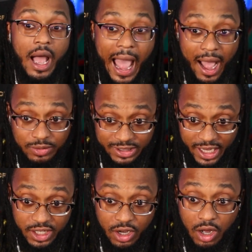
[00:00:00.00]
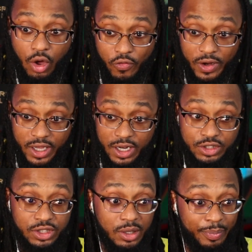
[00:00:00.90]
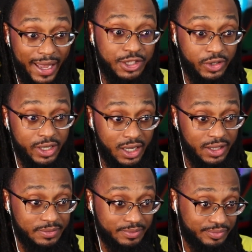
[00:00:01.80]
I'll take y'all over here to the Patreon,